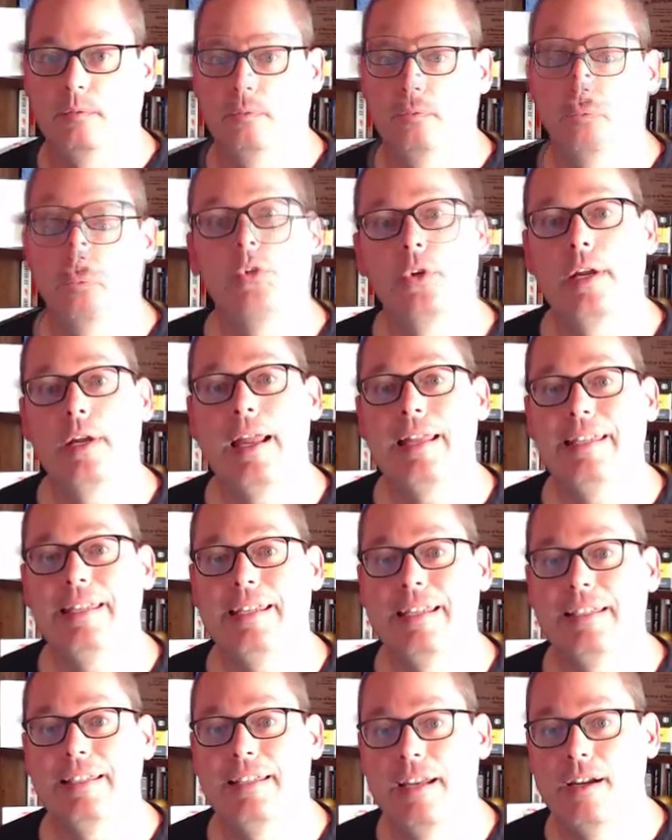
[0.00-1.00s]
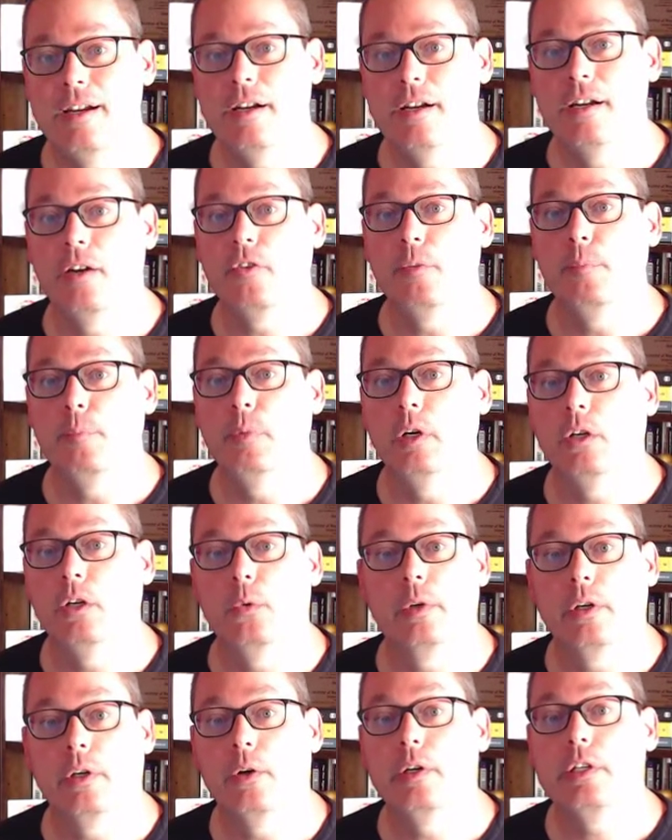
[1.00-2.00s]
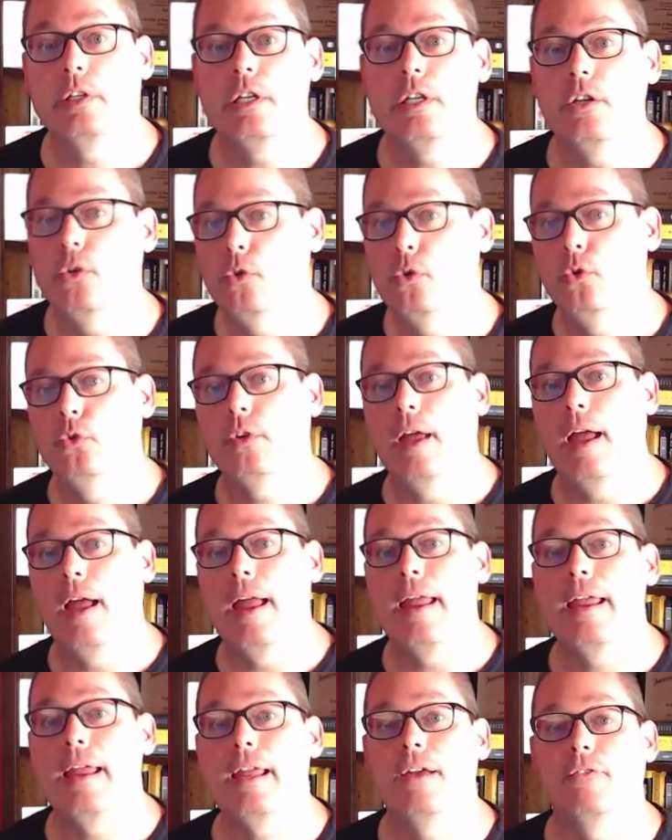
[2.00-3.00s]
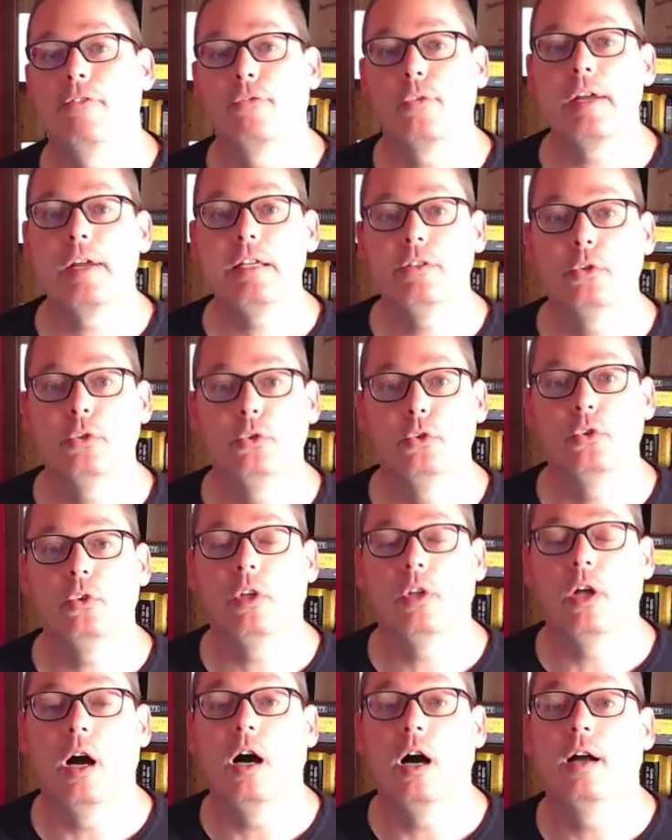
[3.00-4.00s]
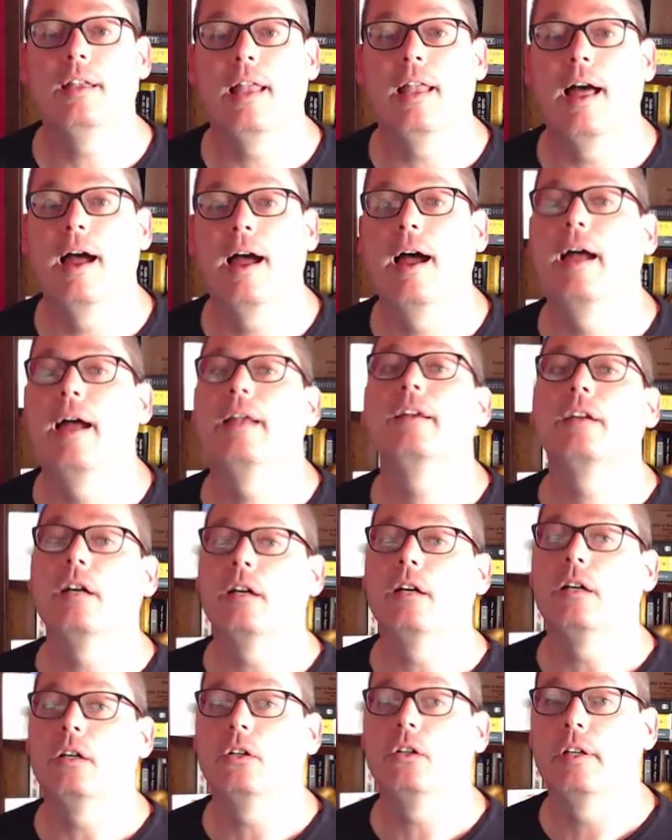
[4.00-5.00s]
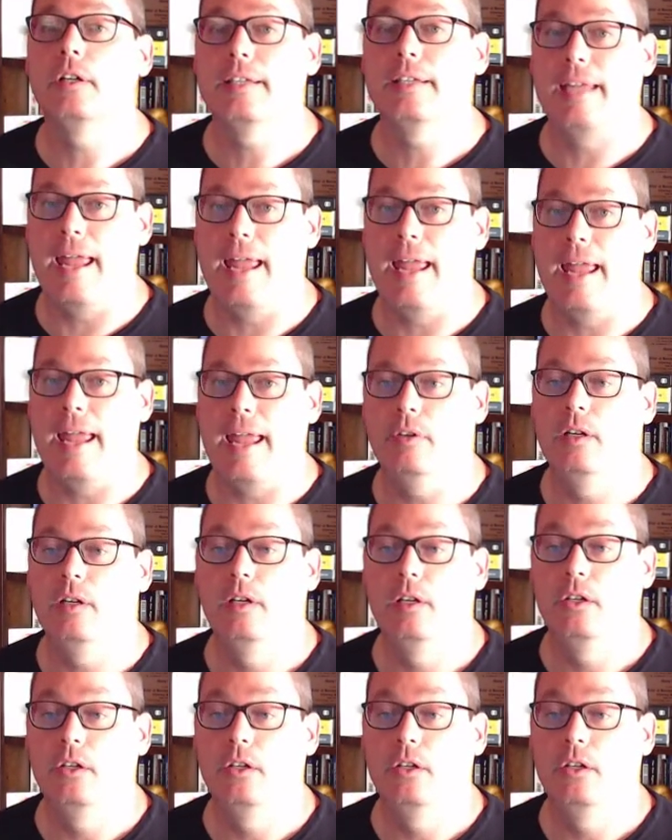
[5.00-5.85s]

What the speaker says: to create the interior of the book, we're going to use a free tool online called Canva.